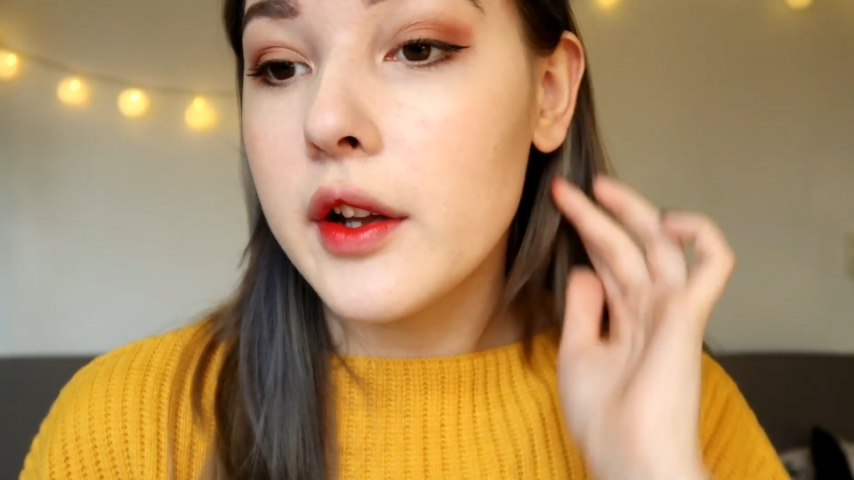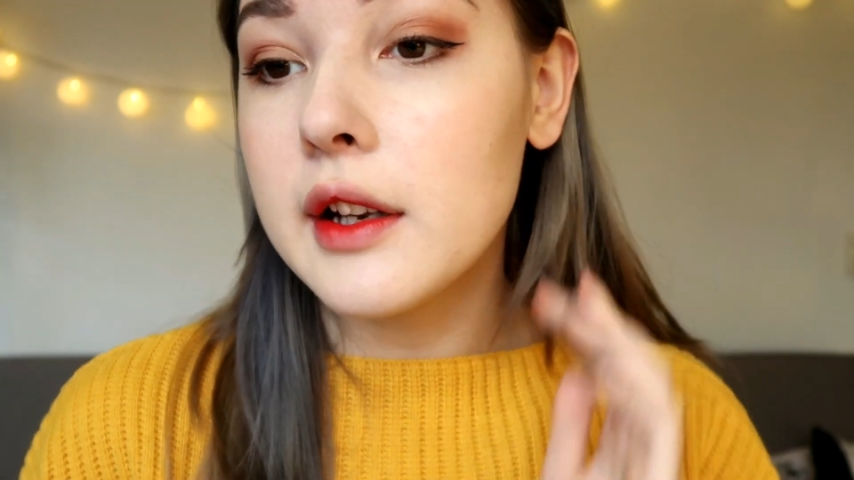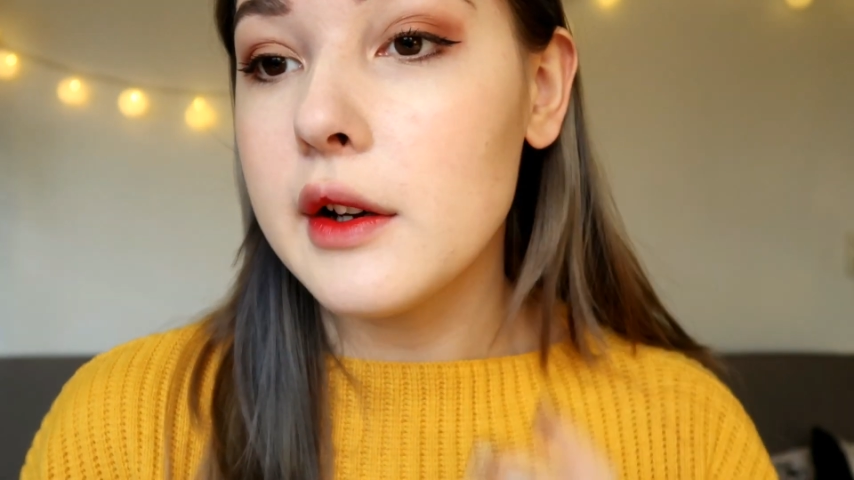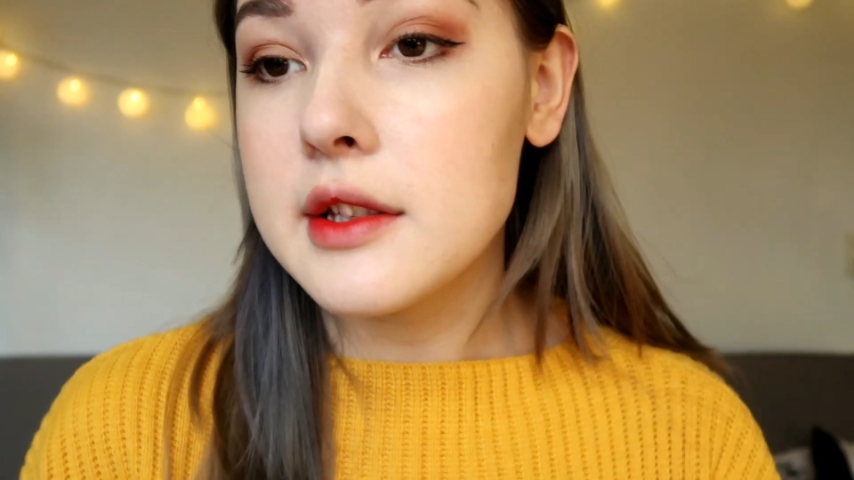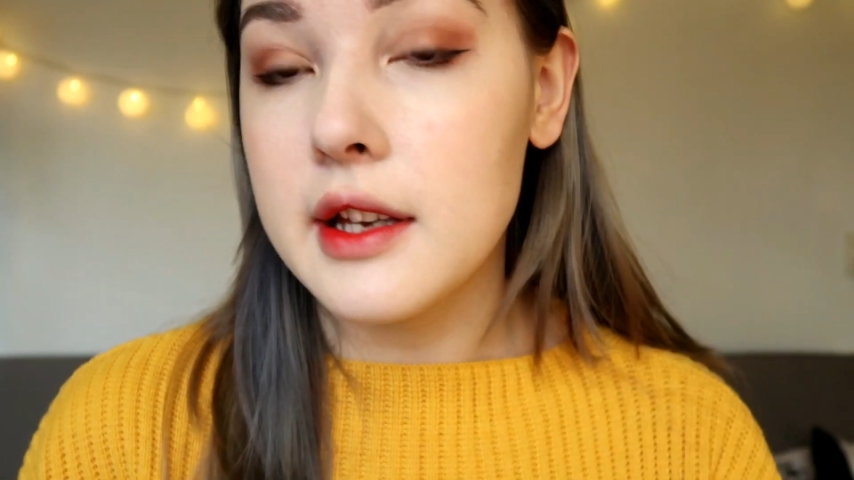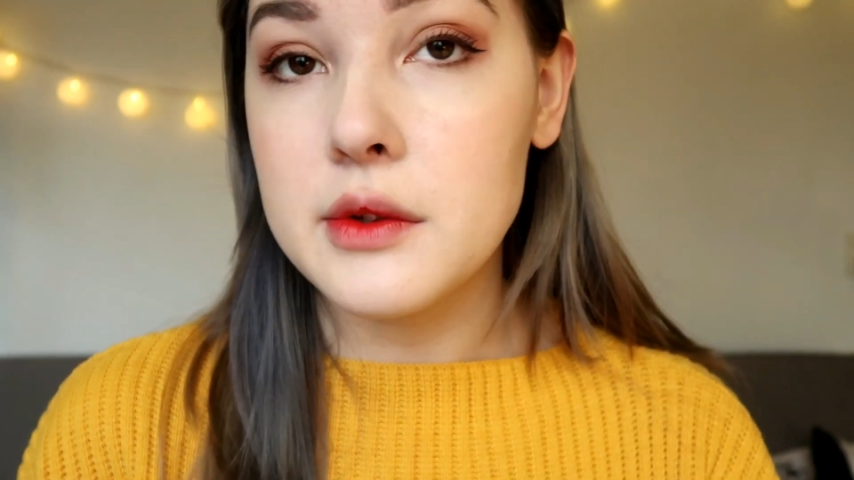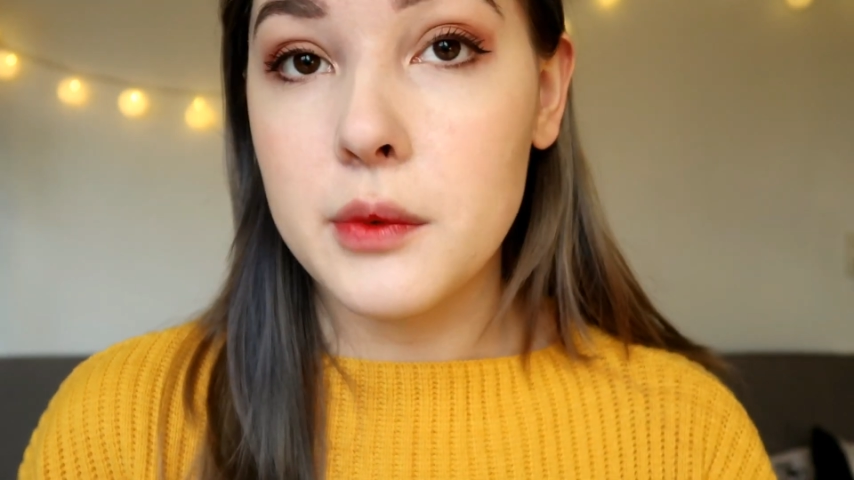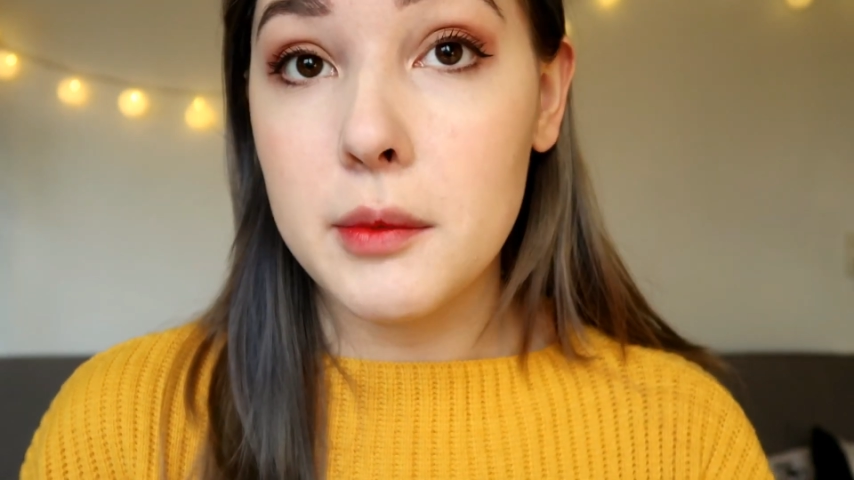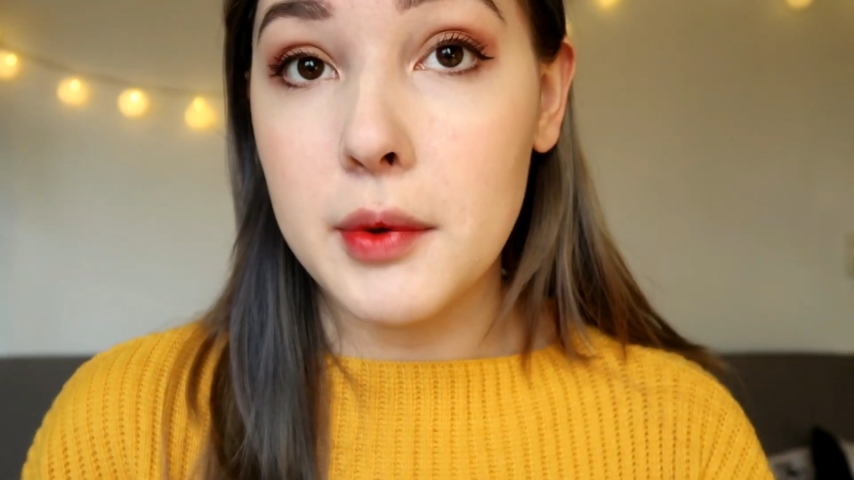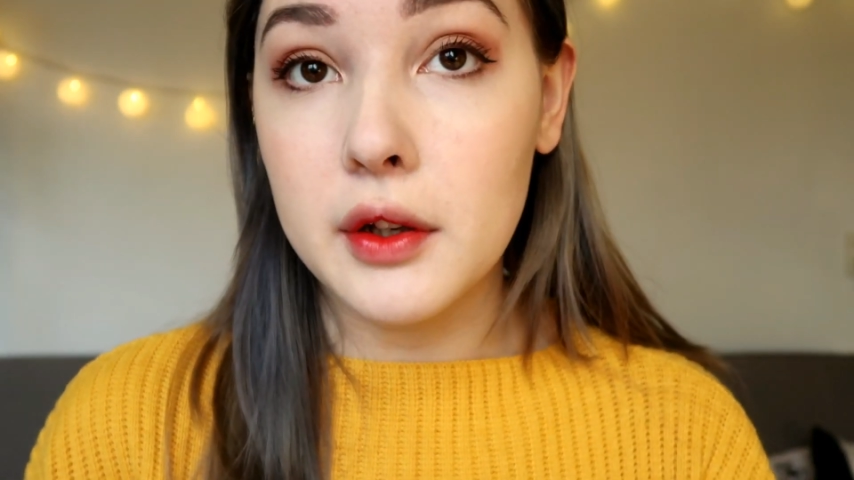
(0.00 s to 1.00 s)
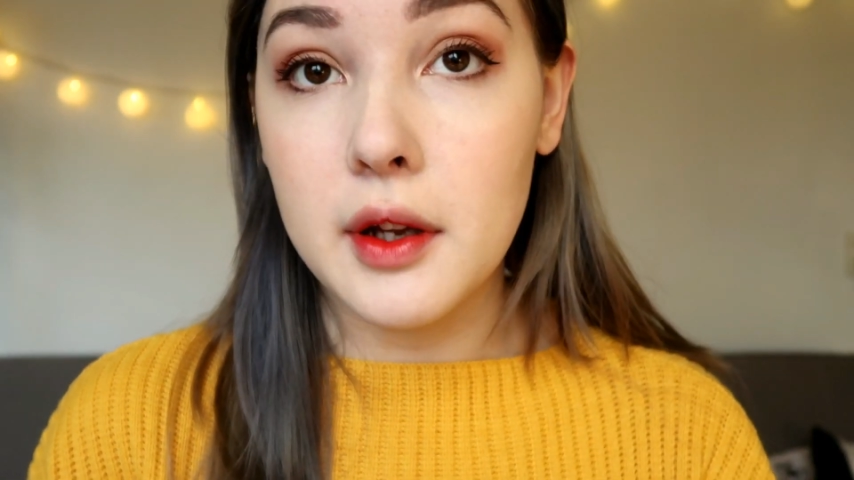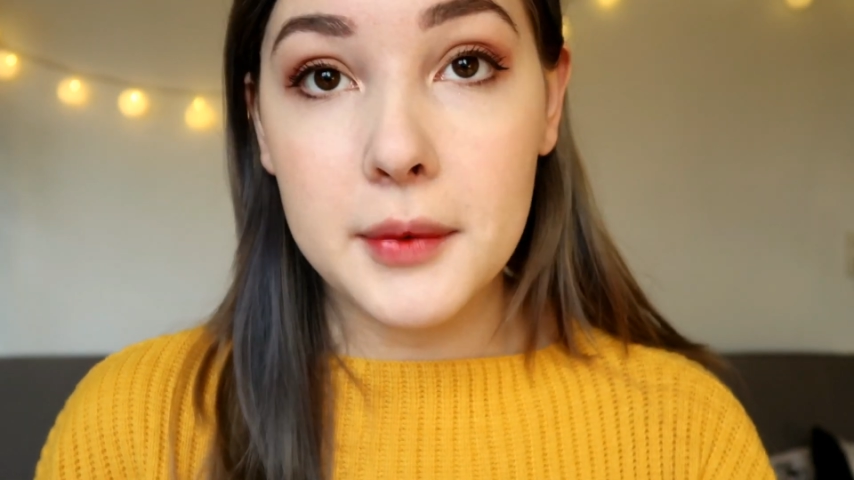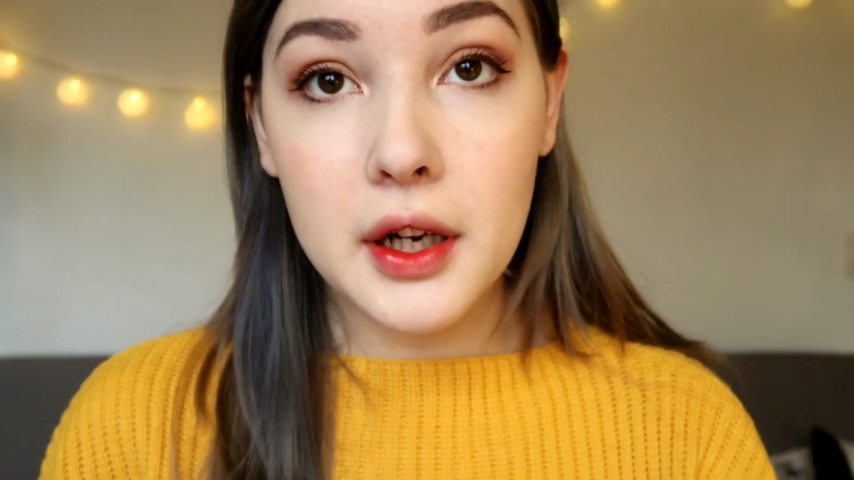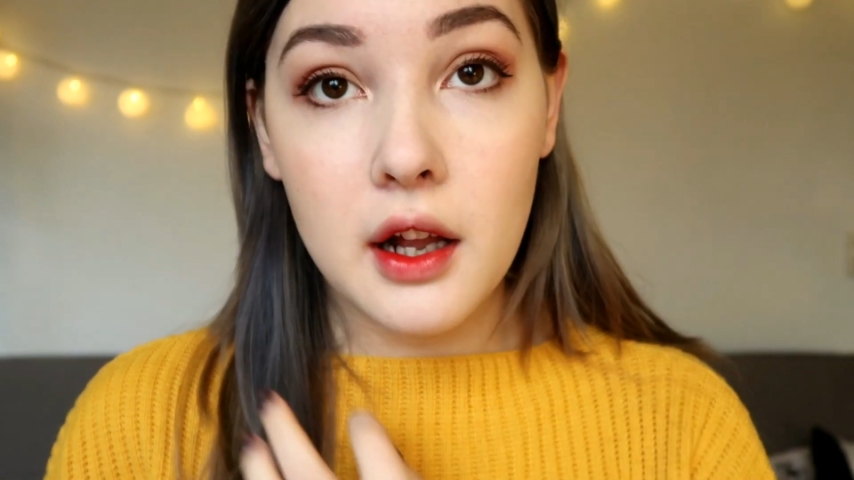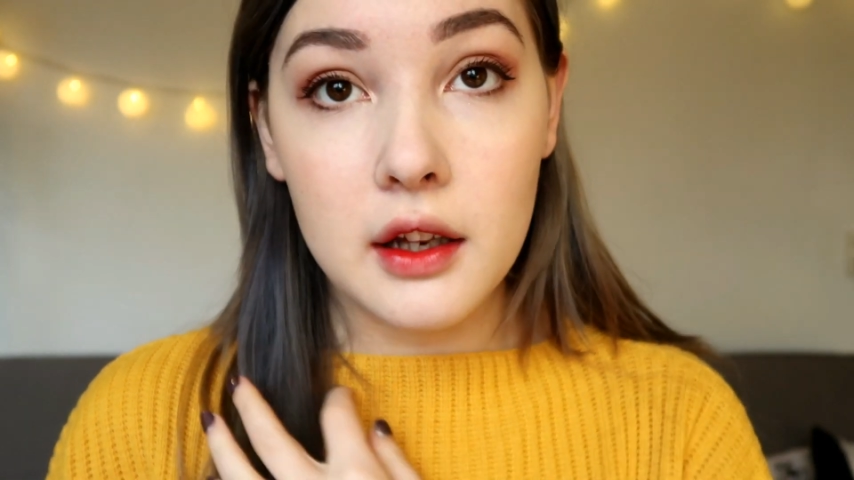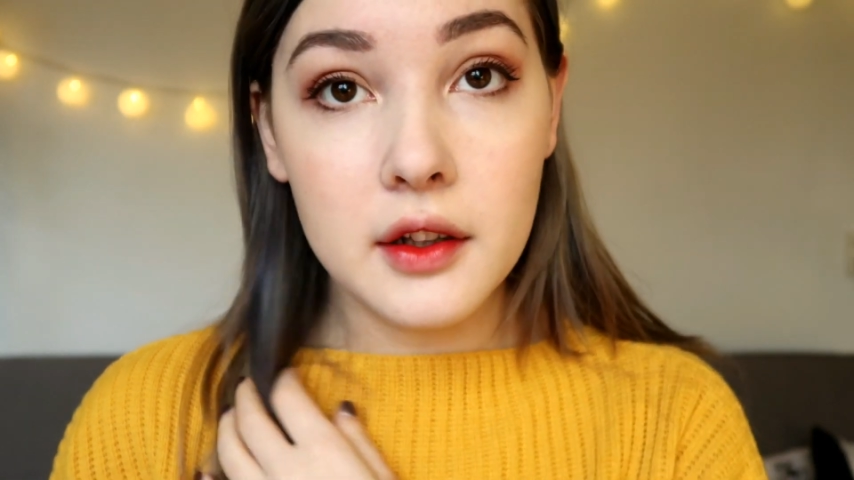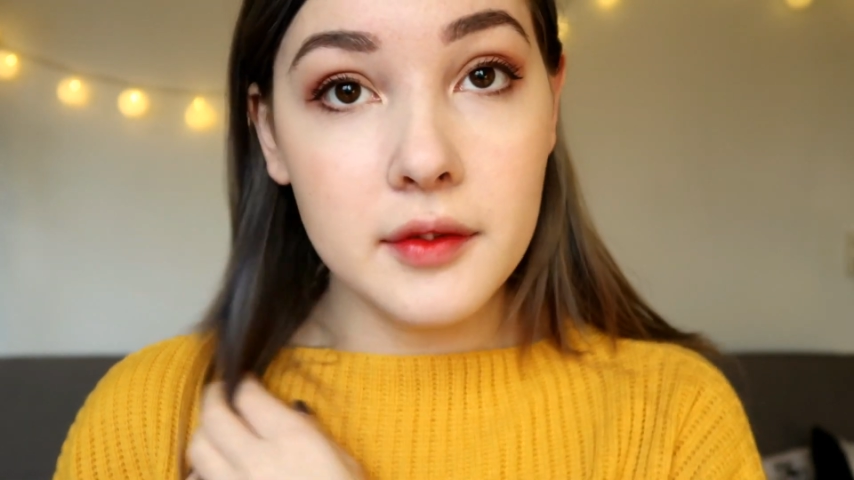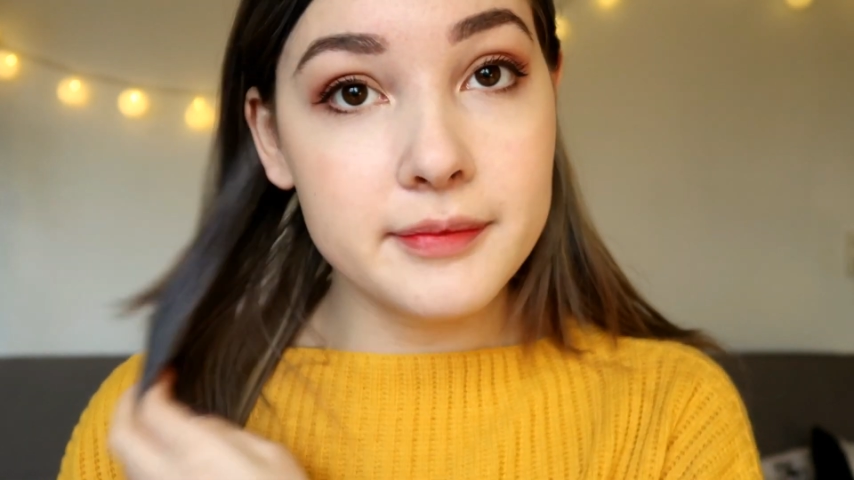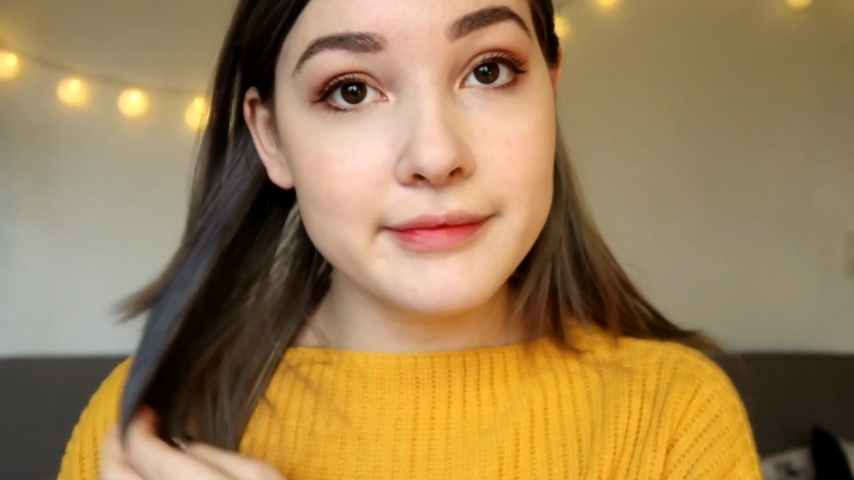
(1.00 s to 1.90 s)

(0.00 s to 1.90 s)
it looks as we build up the color.